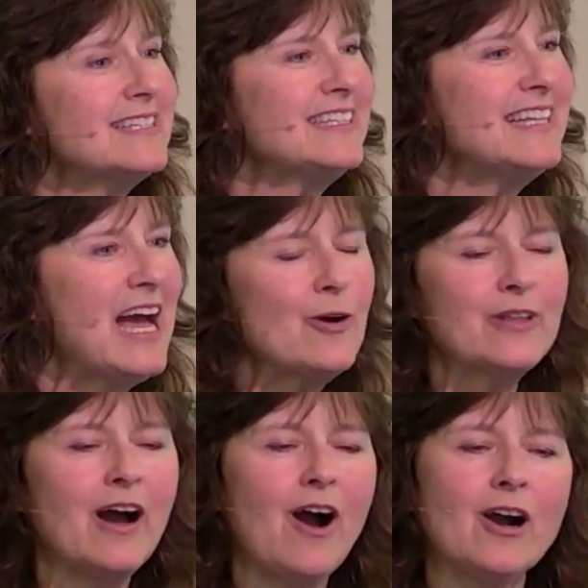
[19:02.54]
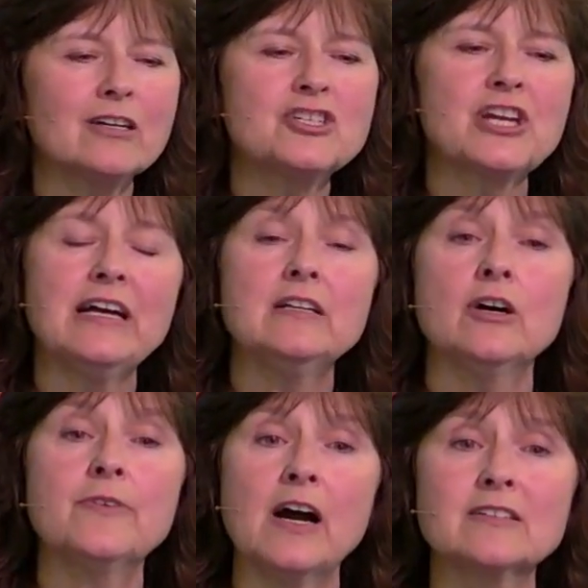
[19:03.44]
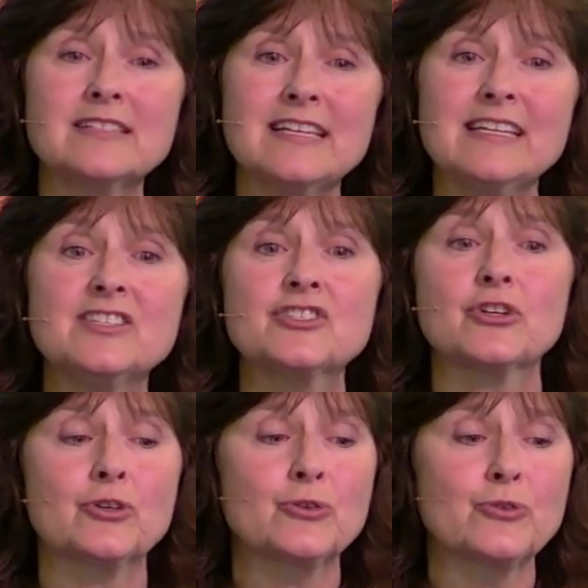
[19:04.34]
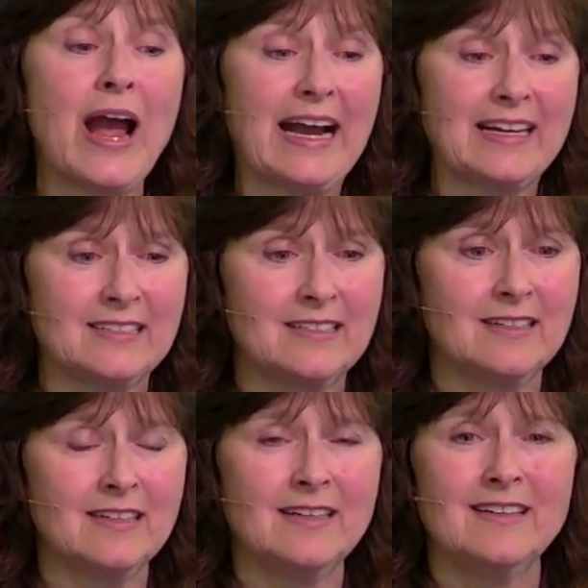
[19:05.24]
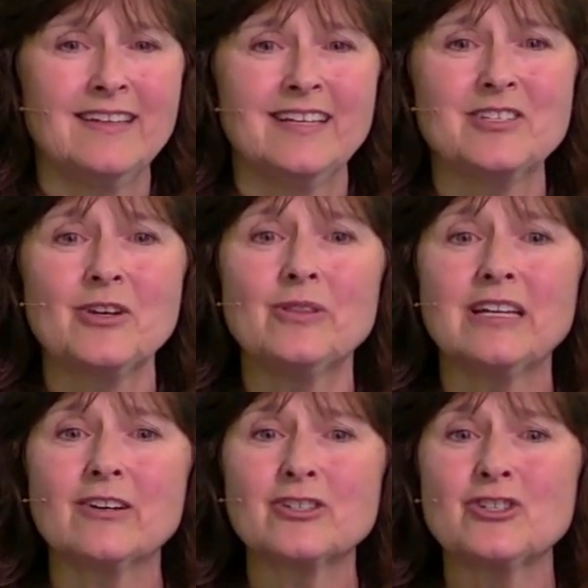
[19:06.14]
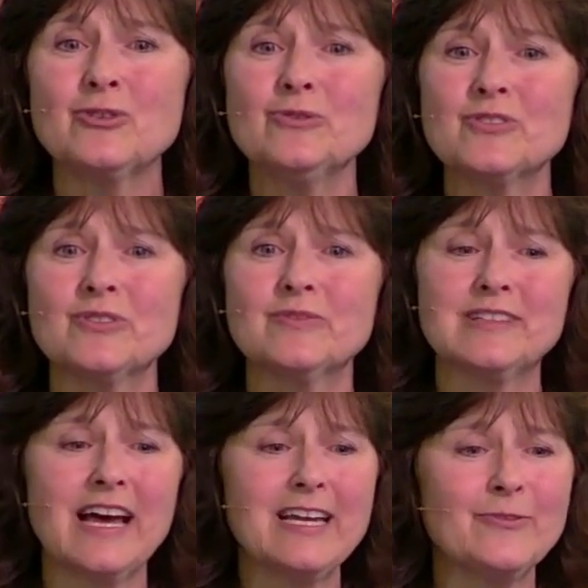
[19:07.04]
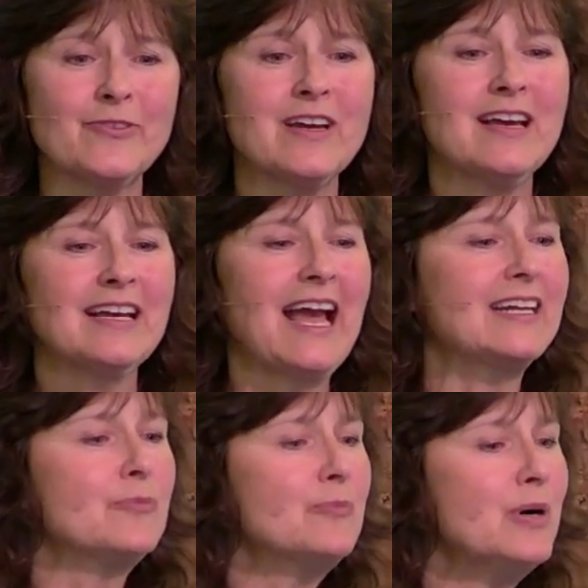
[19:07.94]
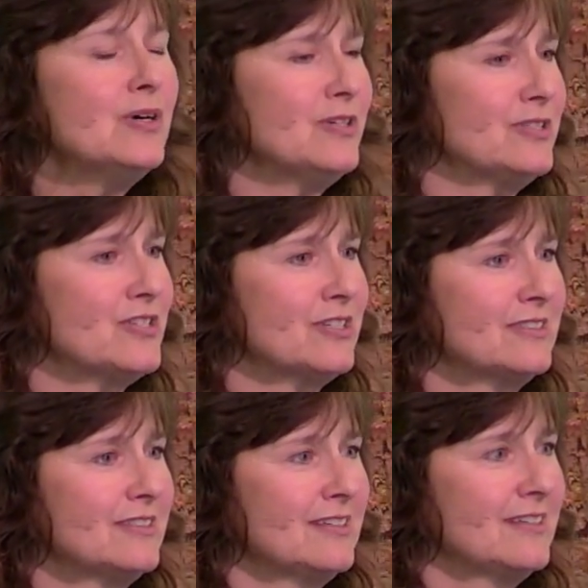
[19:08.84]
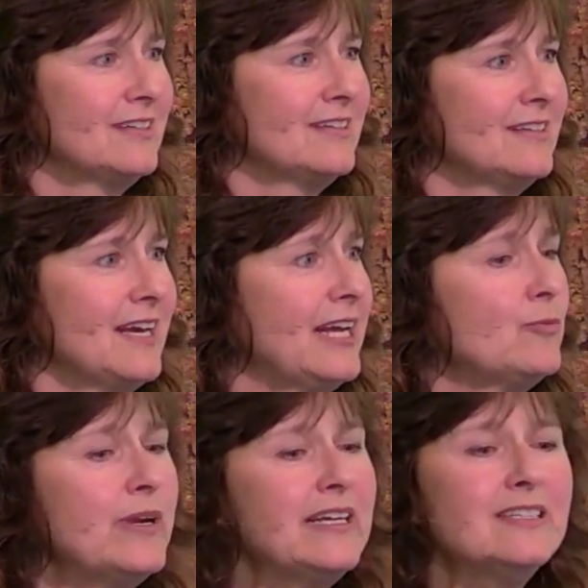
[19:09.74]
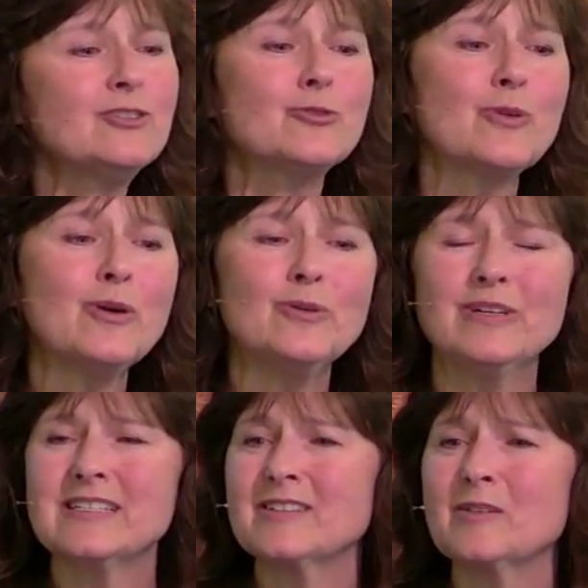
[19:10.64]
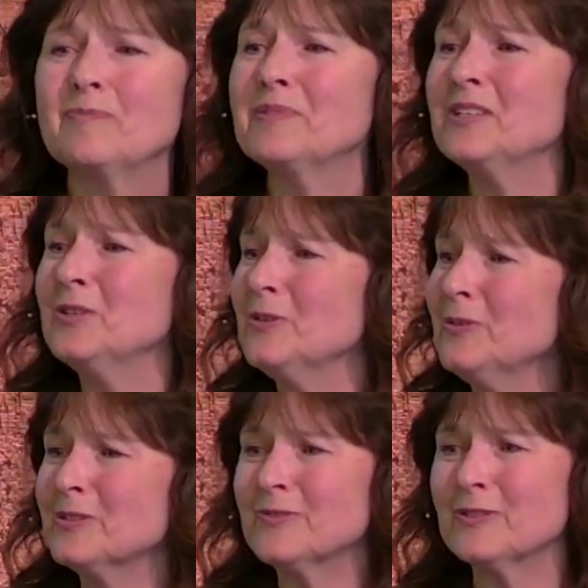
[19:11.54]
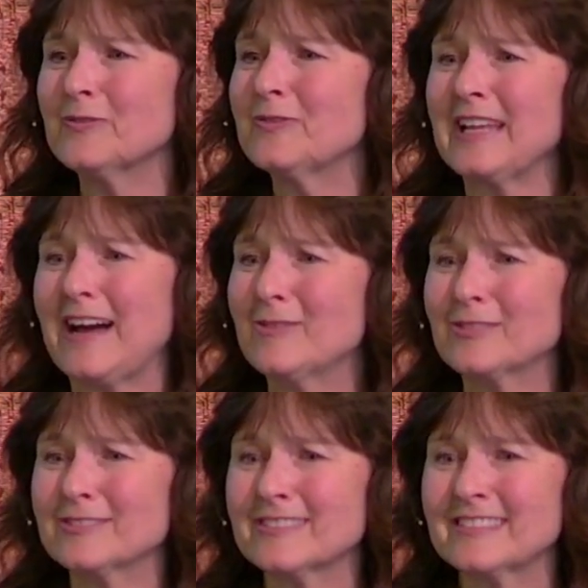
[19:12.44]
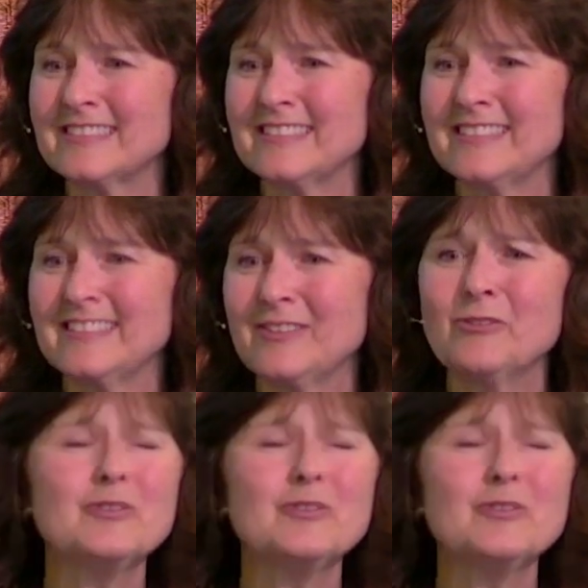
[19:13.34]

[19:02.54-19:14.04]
allow the hard shell of our seeds to crack so that our shoots of life can emerge and we can grow into the beautiful flowers or the